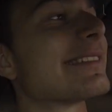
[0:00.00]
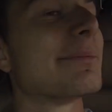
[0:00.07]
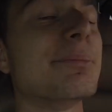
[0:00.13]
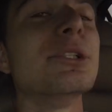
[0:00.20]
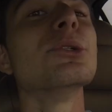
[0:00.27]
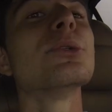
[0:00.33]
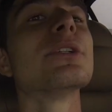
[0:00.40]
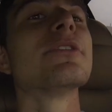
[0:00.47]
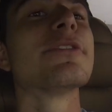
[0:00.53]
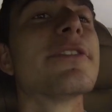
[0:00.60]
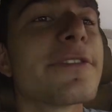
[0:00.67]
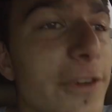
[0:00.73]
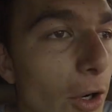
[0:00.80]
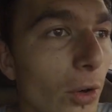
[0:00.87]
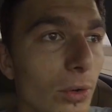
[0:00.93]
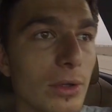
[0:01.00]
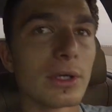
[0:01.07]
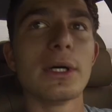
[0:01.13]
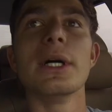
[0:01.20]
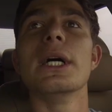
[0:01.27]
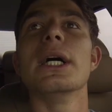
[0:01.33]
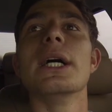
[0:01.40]
is beautiful.
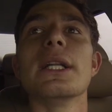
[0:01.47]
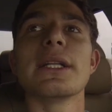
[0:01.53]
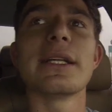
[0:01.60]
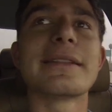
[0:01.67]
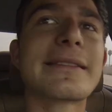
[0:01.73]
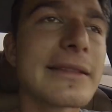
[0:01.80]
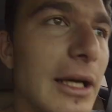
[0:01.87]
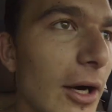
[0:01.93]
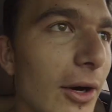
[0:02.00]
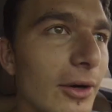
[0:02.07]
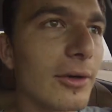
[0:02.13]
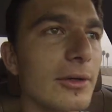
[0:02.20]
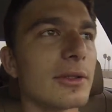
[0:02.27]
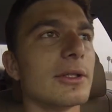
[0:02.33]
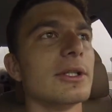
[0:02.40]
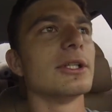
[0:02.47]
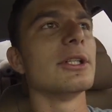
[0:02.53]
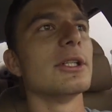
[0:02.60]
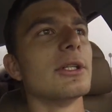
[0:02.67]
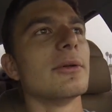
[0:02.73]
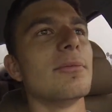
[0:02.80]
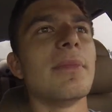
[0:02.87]
Let's go
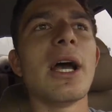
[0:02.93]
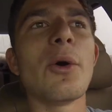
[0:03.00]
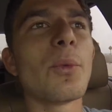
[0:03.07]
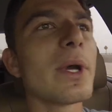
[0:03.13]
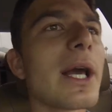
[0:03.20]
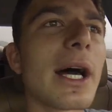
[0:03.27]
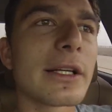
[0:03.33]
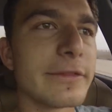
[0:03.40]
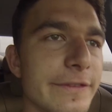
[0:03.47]
man we got a